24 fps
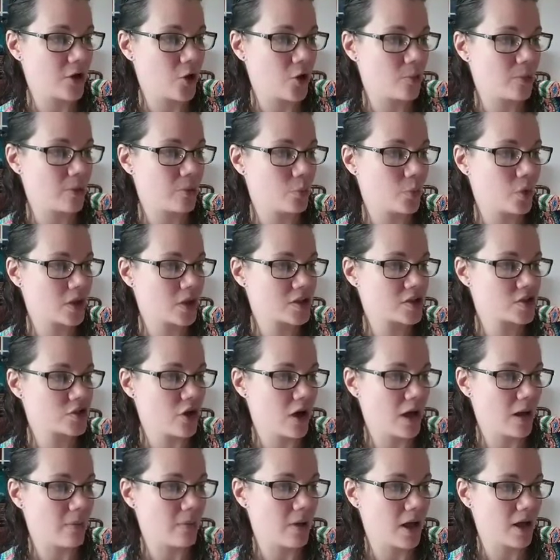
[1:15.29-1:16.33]
Open-work
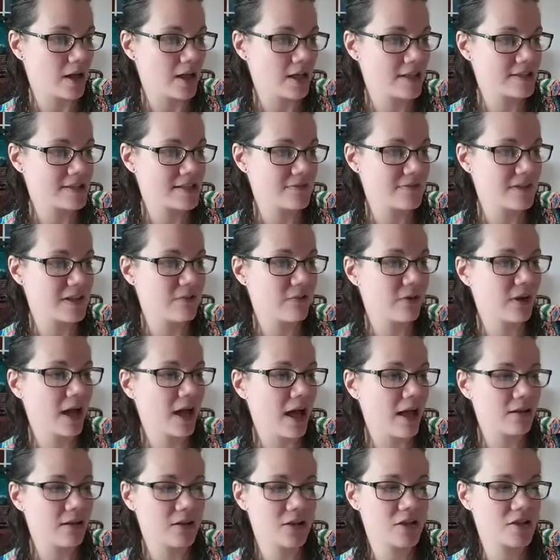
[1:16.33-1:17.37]
straw bonnets of different
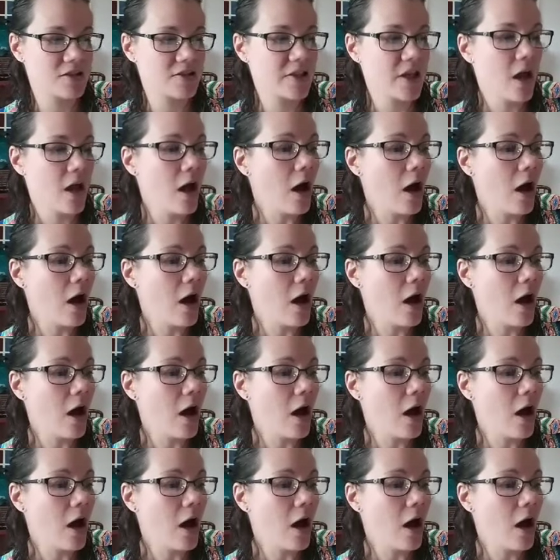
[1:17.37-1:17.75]
colors